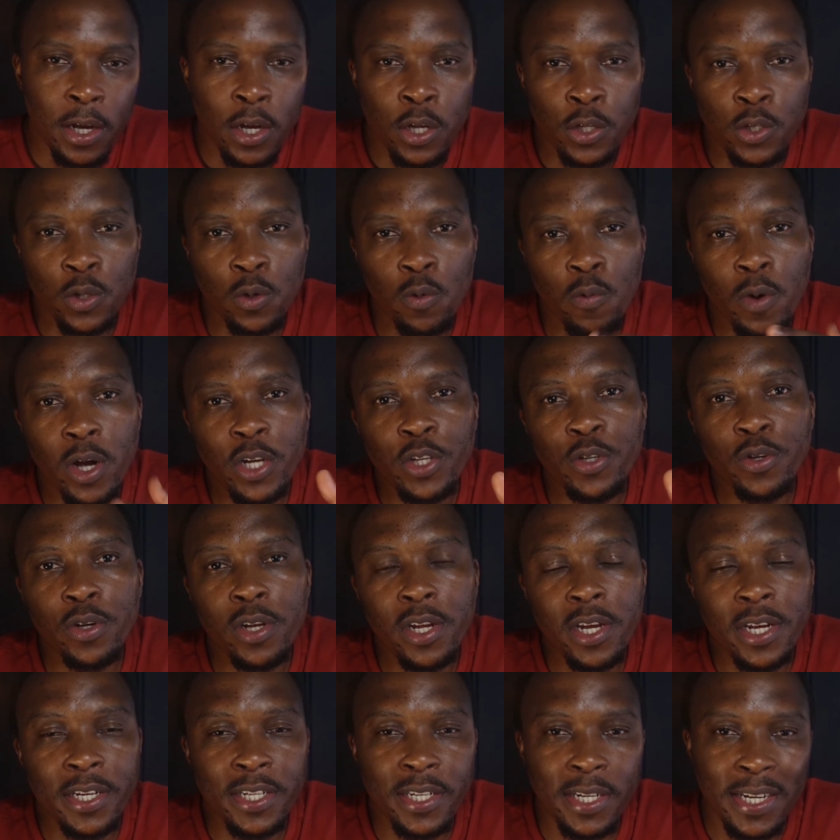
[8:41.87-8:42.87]
So what you
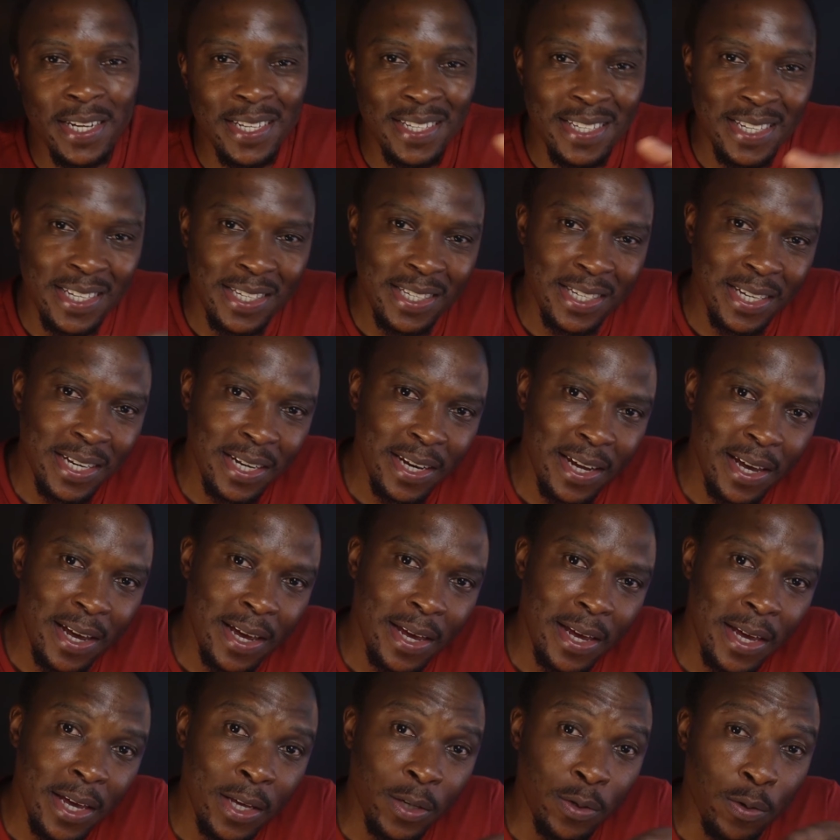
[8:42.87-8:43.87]
learned in
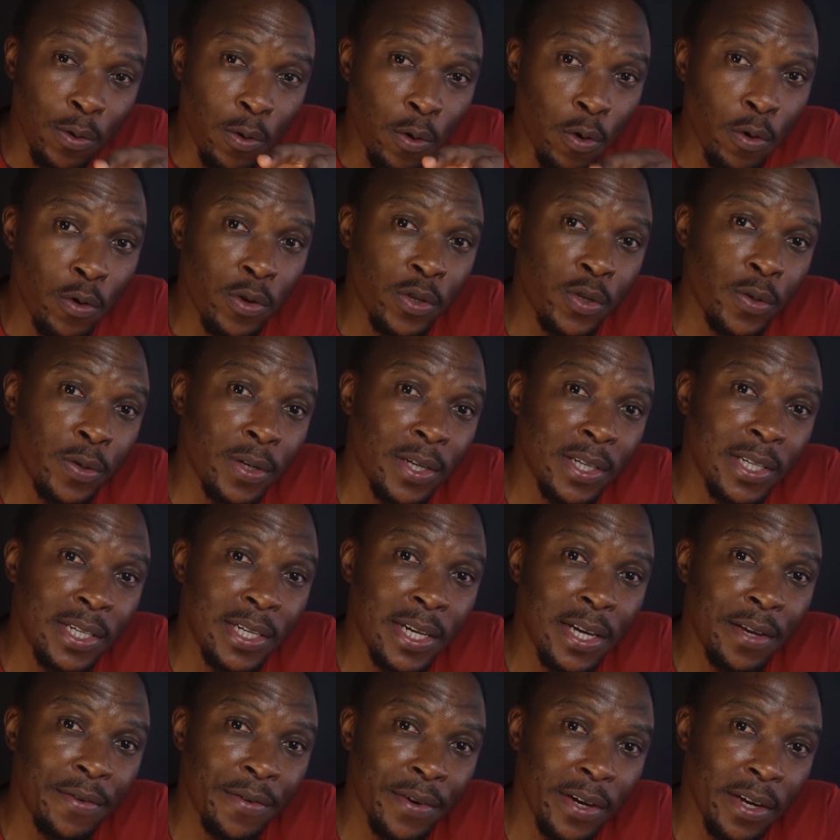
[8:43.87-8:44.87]
CCNA is always going to
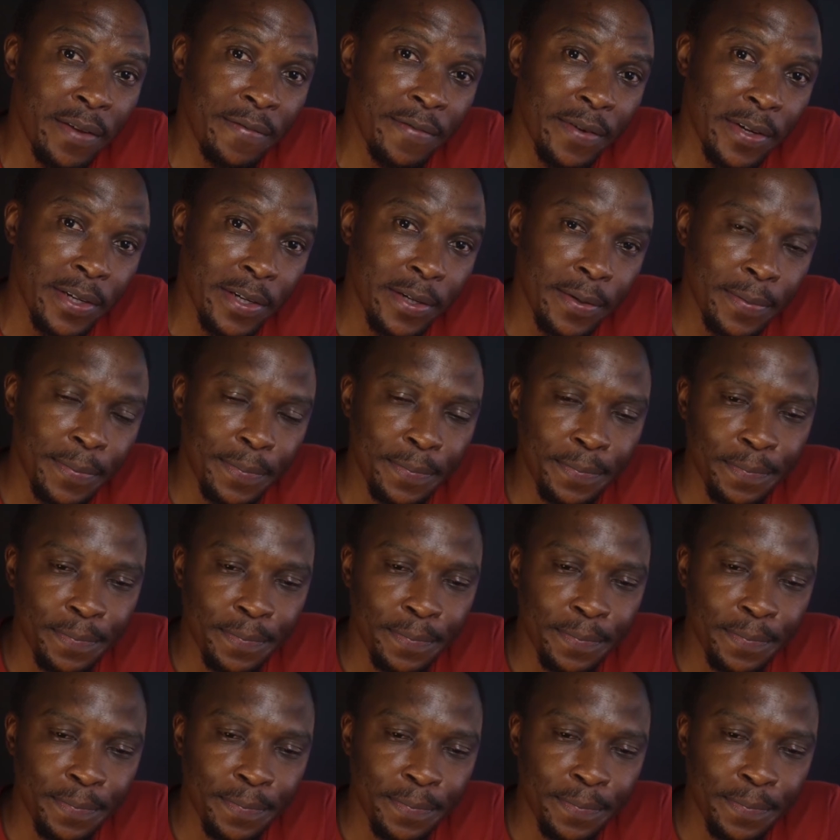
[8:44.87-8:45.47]
stay relevant.